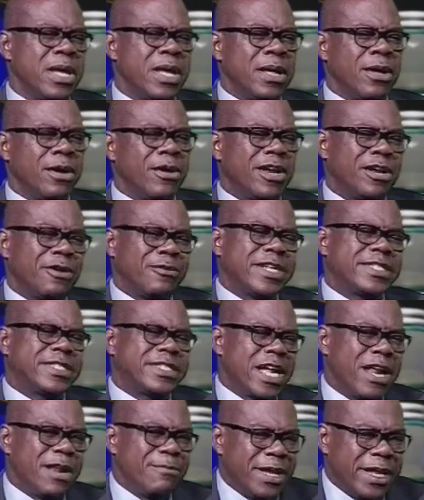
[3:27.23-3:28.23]
Otherwise,
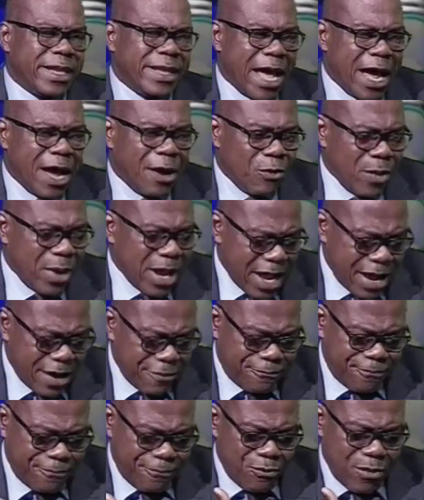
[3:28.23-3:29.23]
tell me now, we have
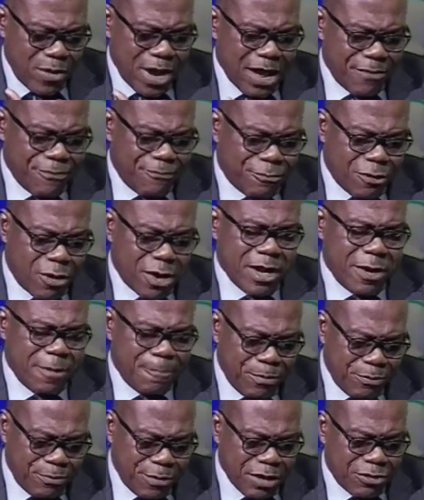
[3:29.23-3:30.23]
we have running,
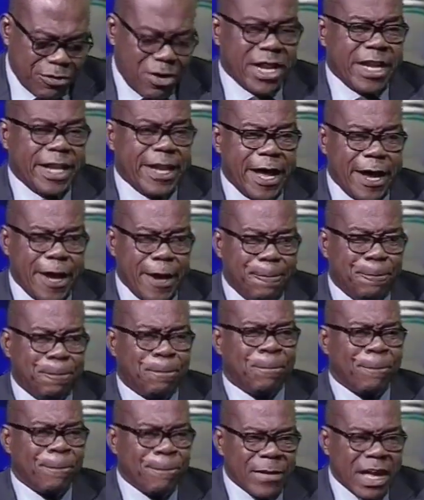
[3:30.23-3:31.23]
been running a
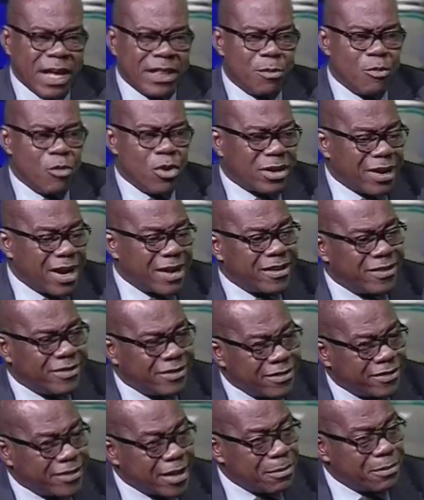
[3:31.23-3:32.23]
democratic
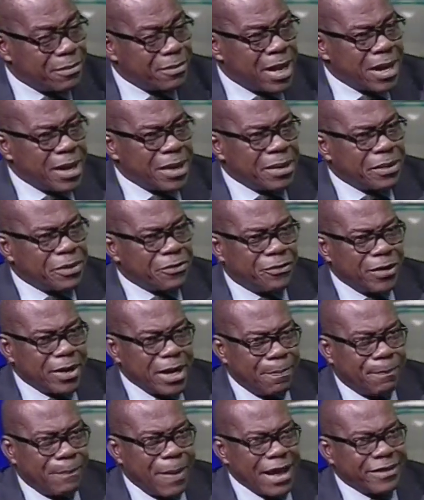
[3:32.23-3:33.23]
system for the
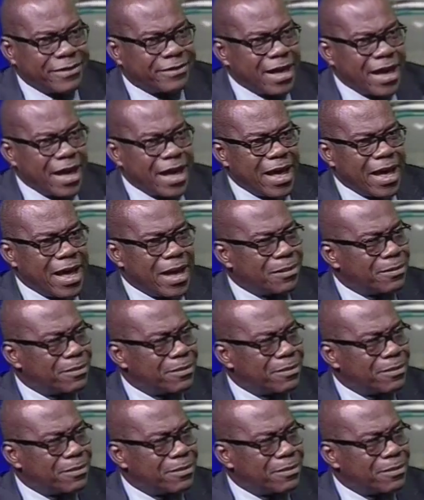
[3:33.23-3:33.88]
past uh,